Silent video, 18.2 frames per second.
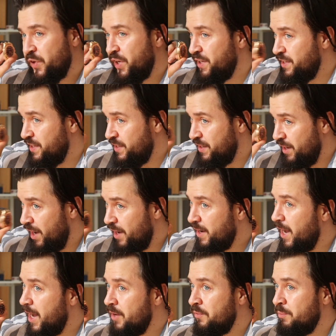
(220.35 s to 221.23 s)
it did
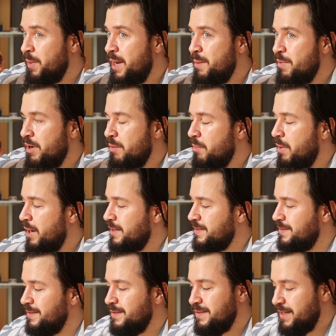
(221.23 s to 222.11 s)
not have paper and
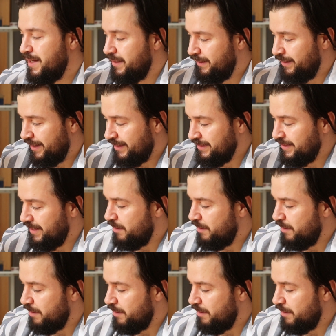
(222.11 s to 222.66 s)
boxes, and that